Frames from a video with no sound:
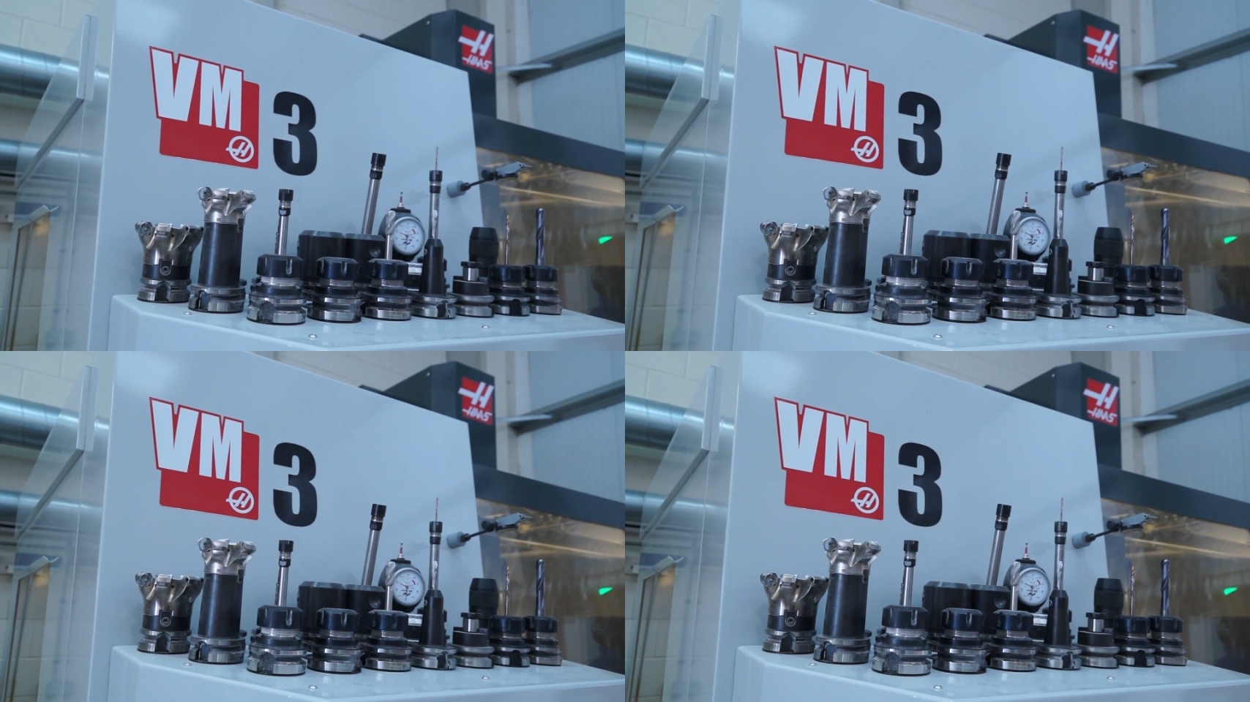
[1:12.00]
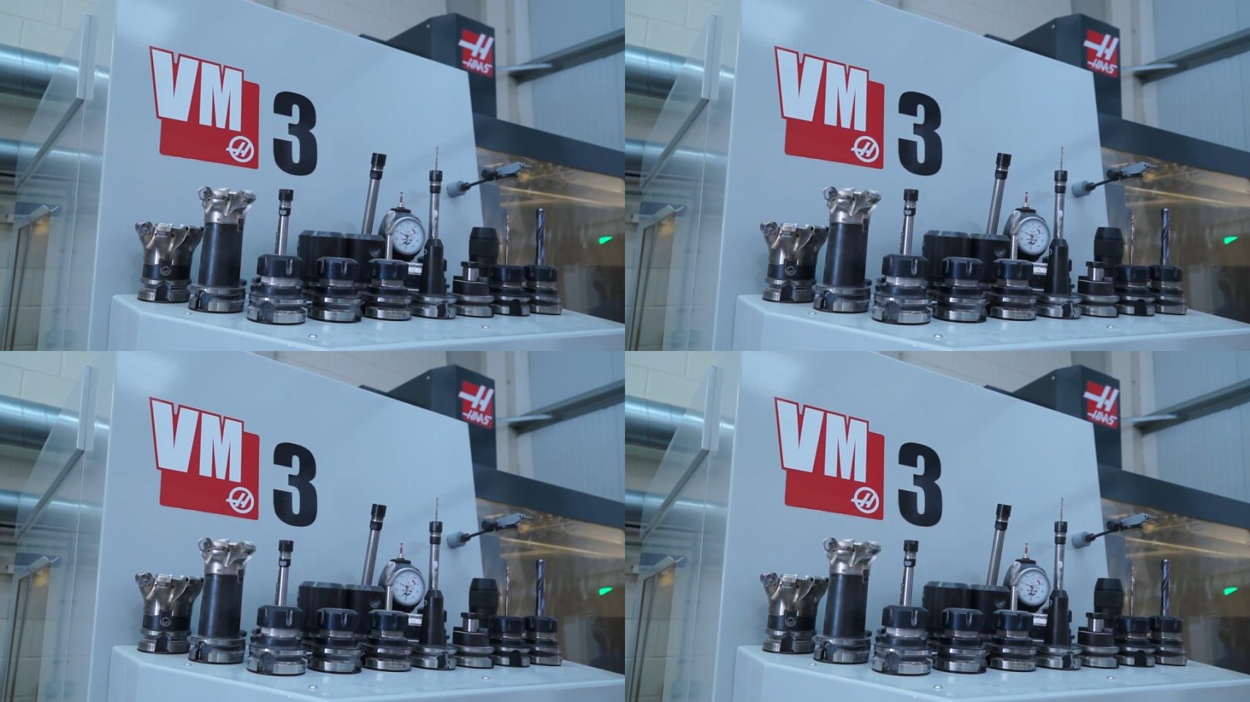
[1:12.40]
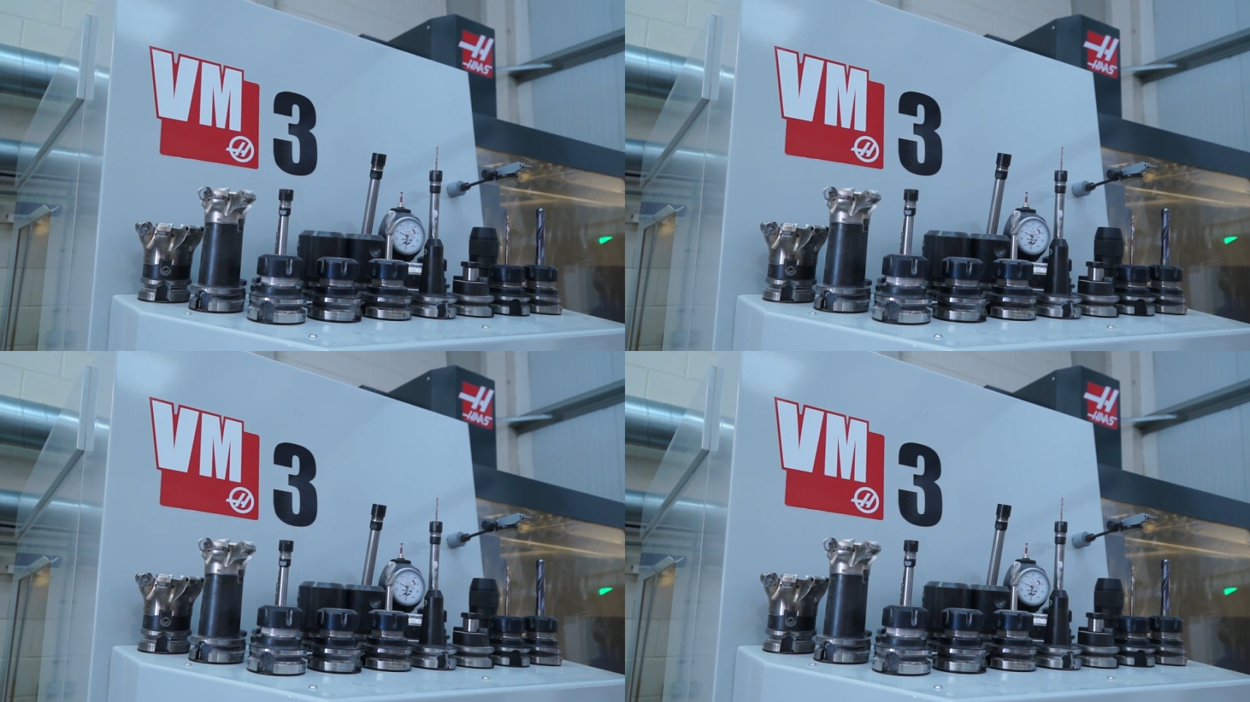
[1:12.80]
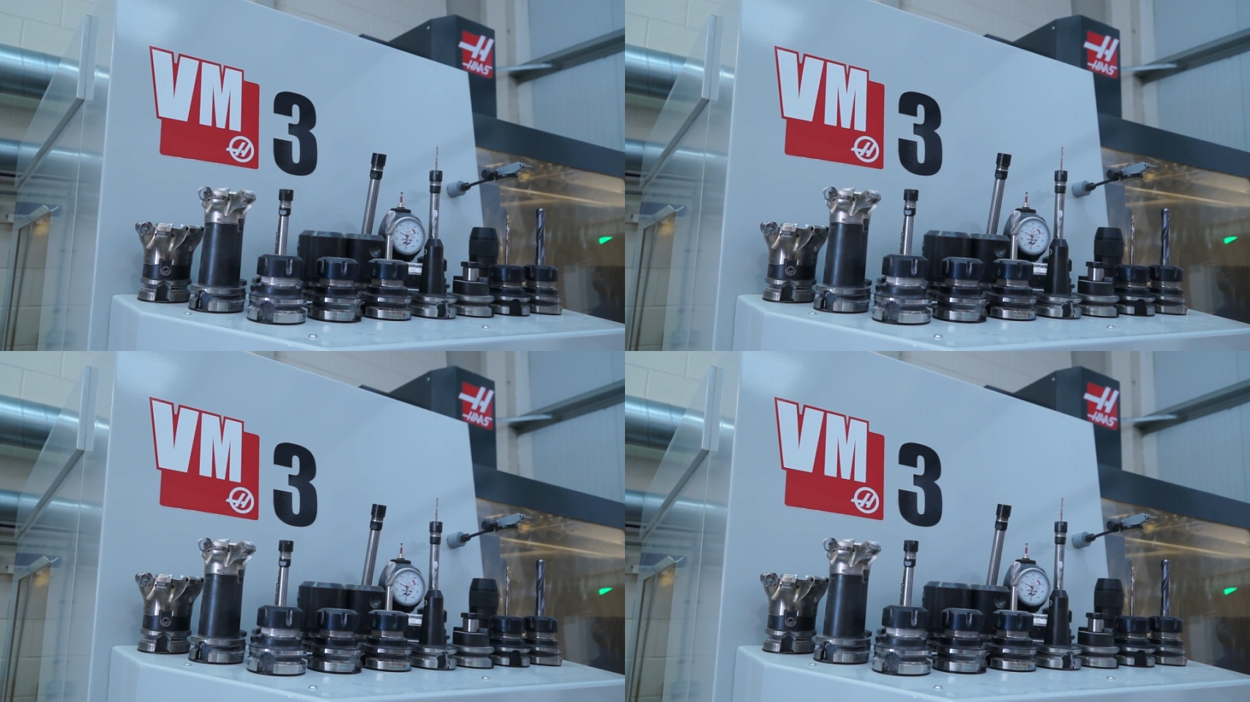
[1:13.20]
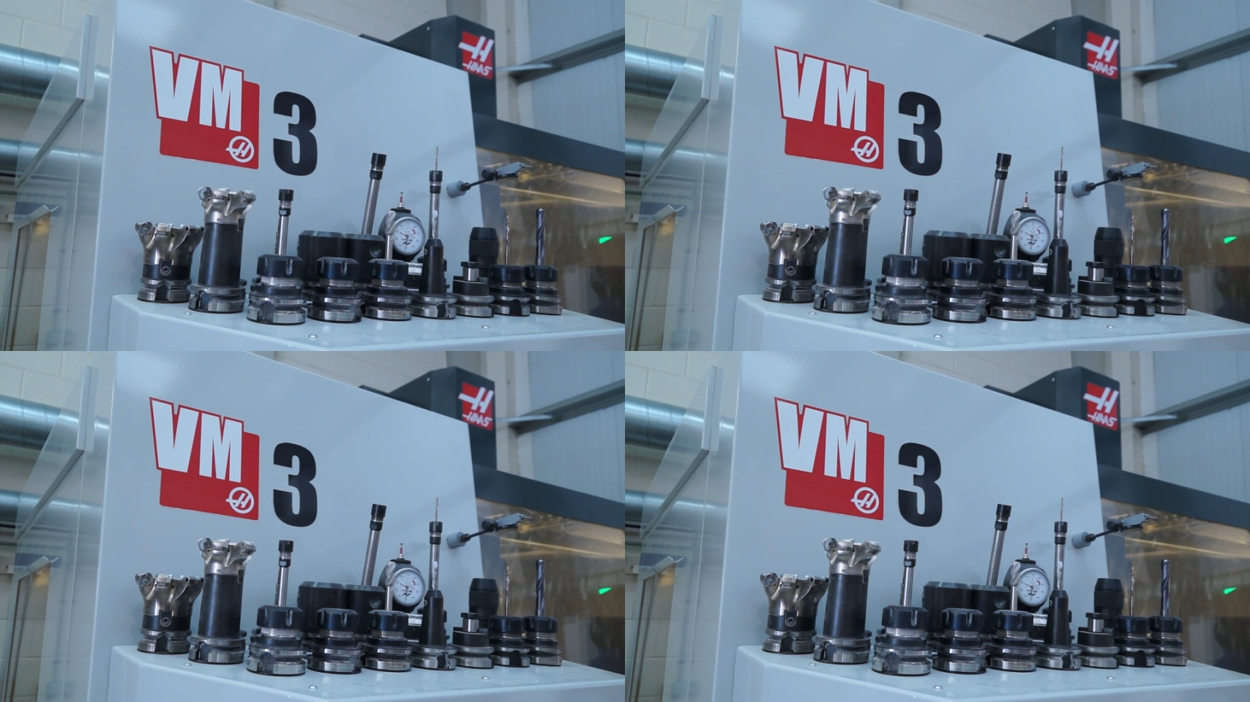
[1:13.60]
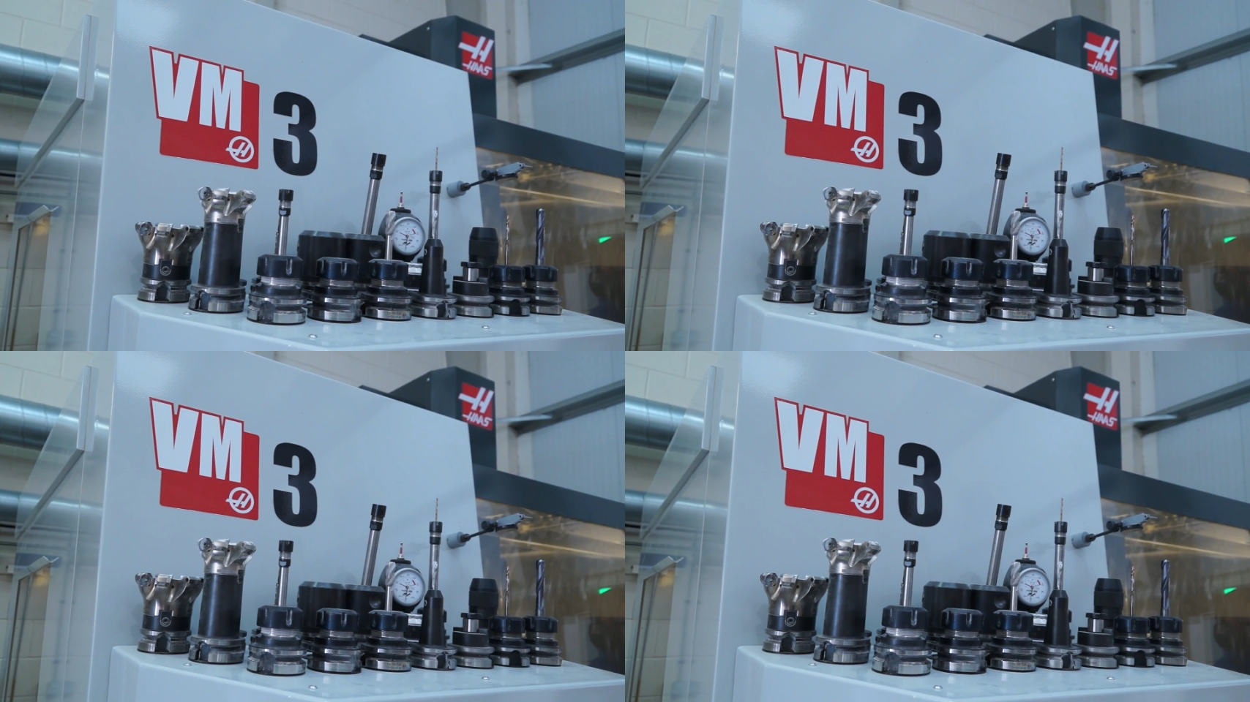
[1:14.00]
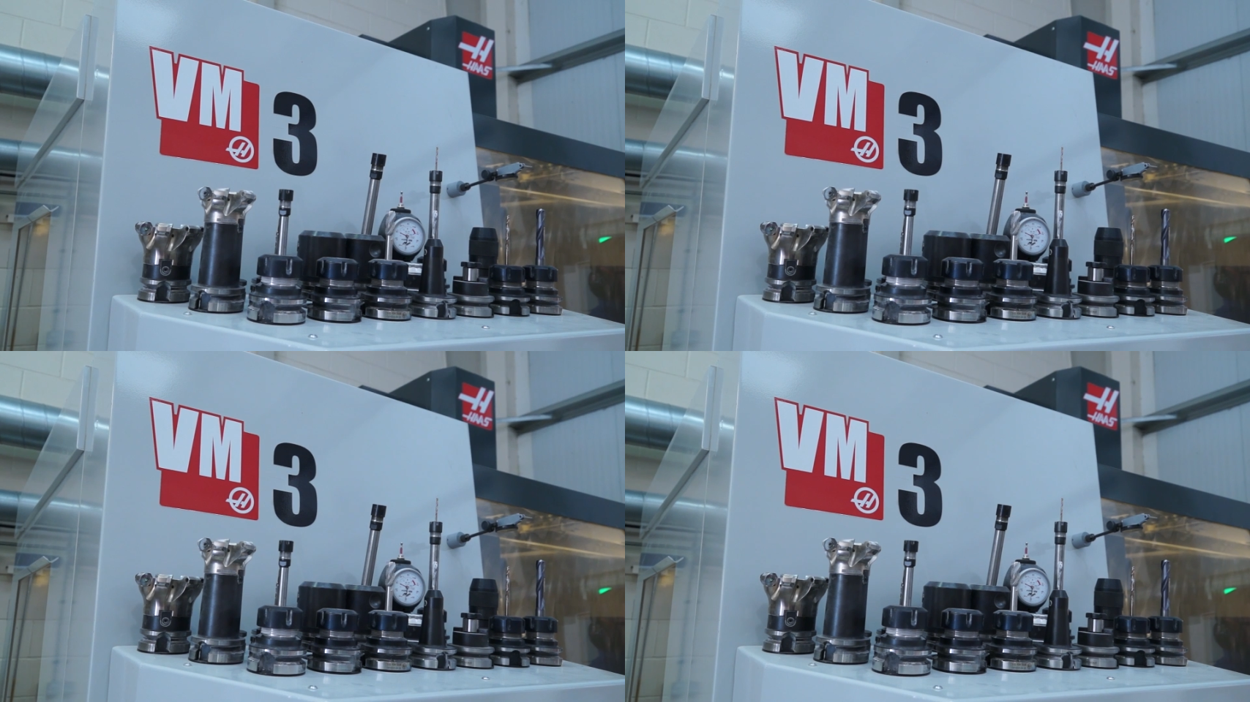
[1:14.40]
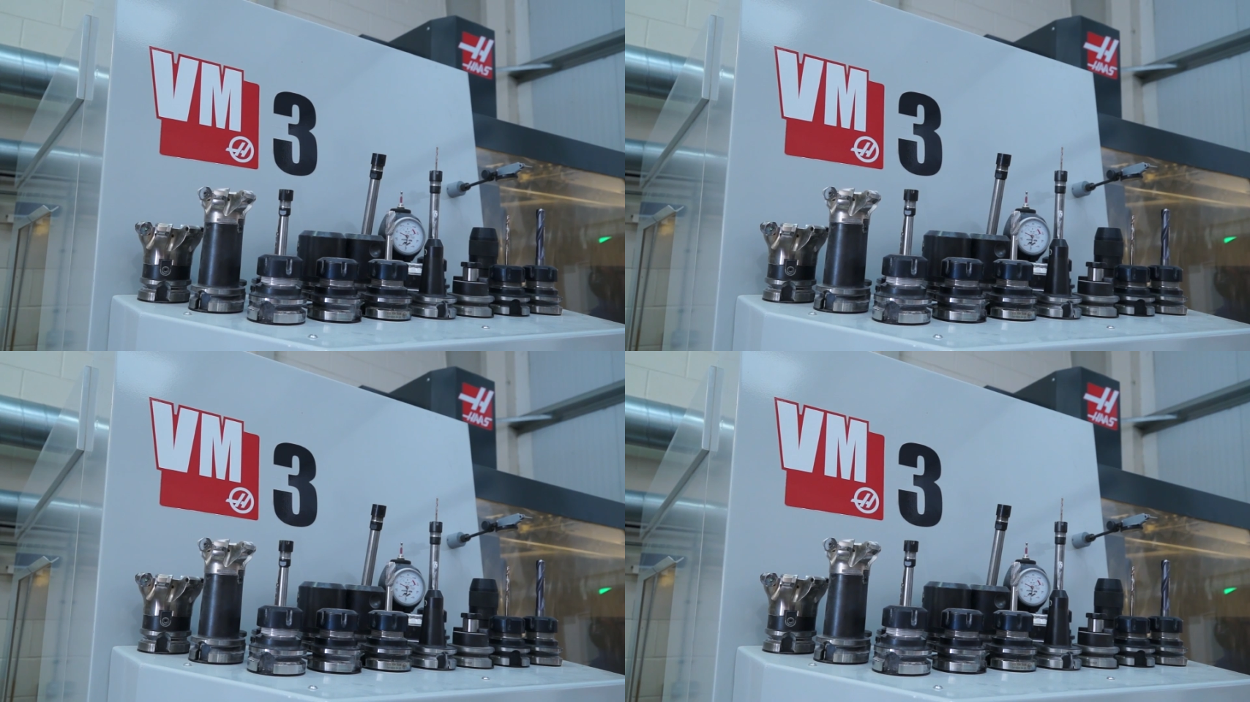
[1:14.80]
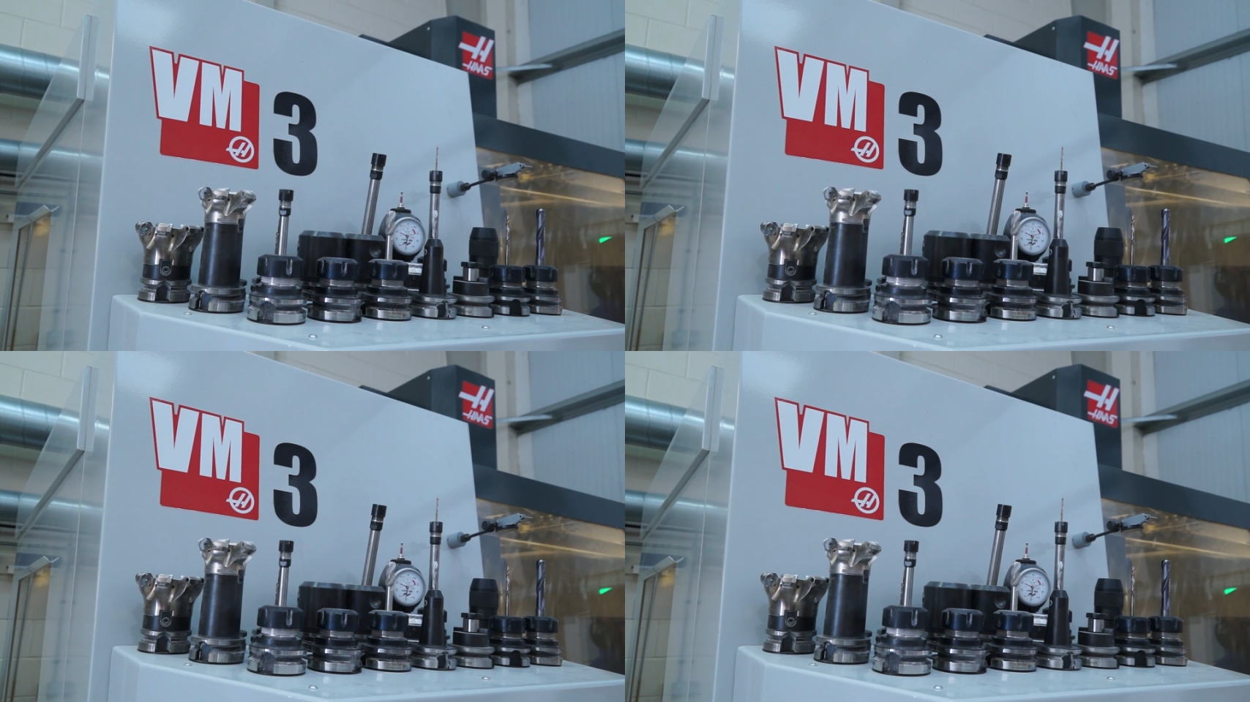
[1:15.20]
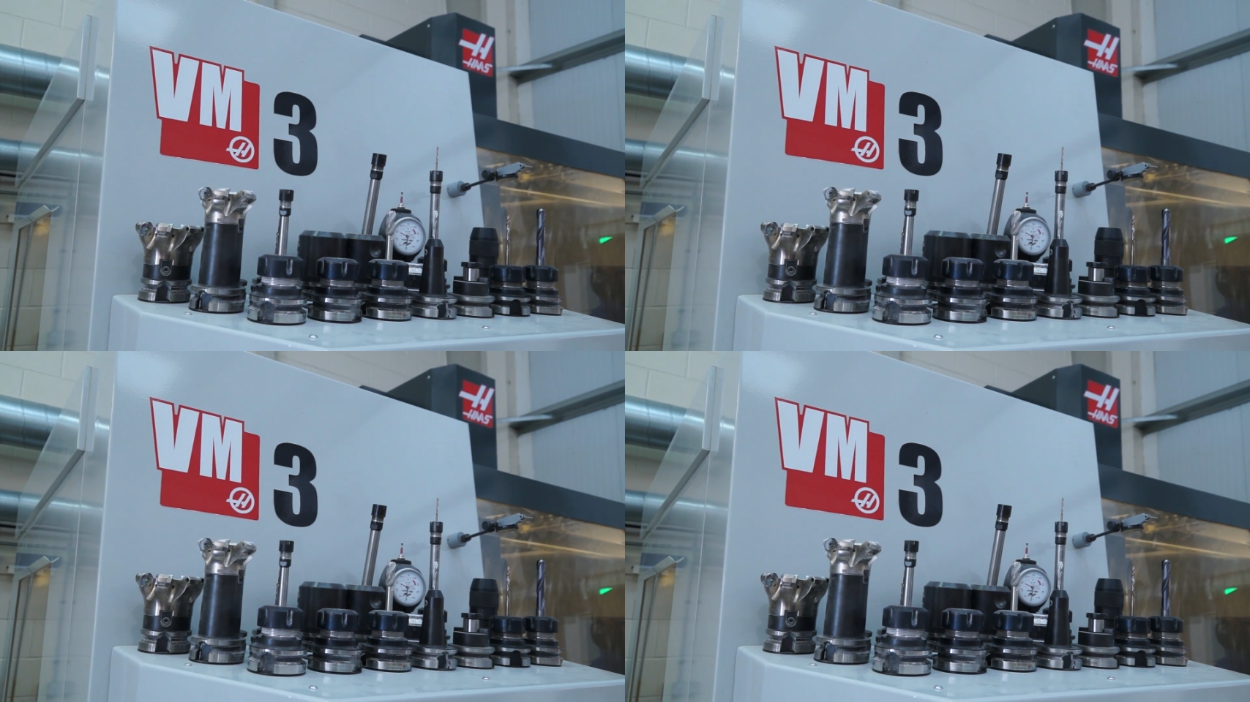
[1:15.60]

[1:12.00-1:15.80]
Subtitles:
Nobody's mouth can be seen.